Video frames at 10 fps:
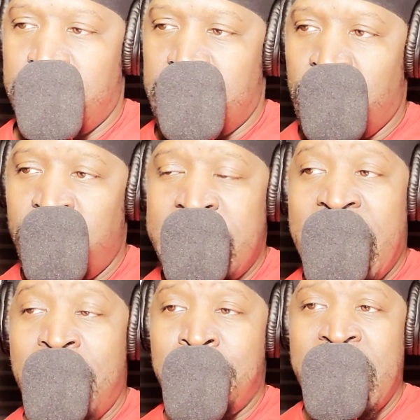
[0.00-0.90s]
And when
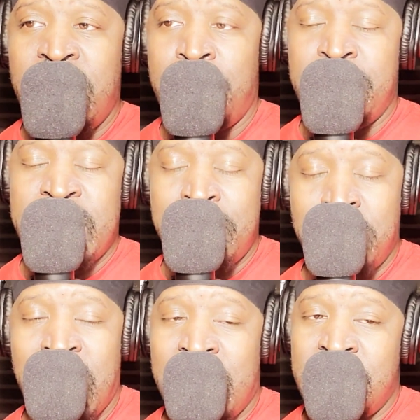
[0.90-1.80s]
they have made up in their
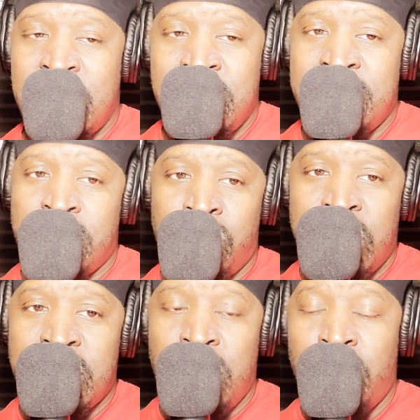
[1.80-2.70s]
mind that this is
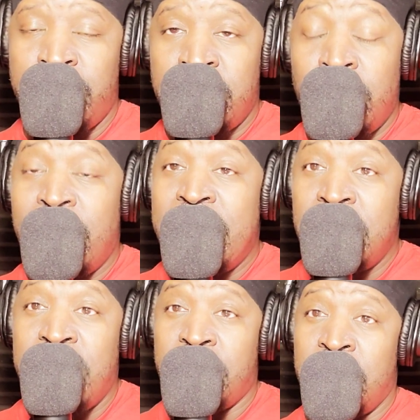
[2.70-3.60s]
what they want to do, ain't
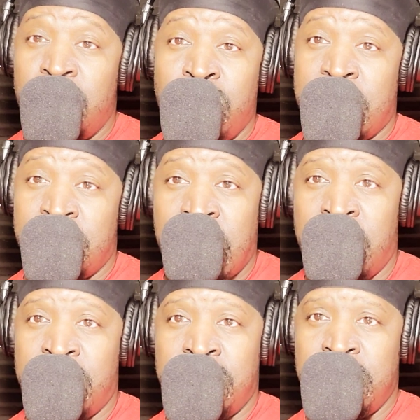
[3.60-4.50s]
nothing you can
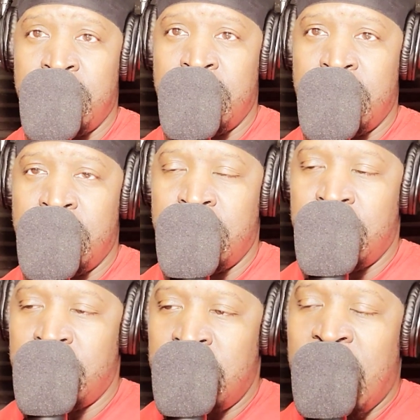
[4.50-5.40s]
tell them.
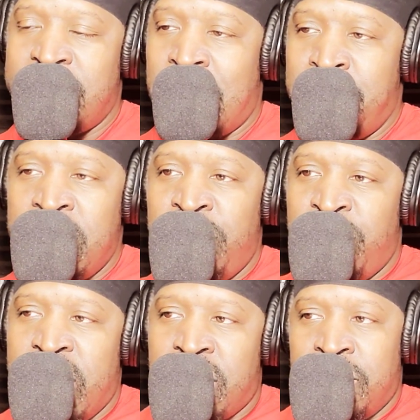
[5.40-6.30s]
Yes, I've been a
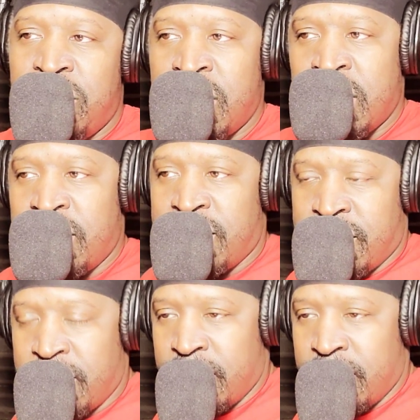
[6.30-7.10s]
victim to this.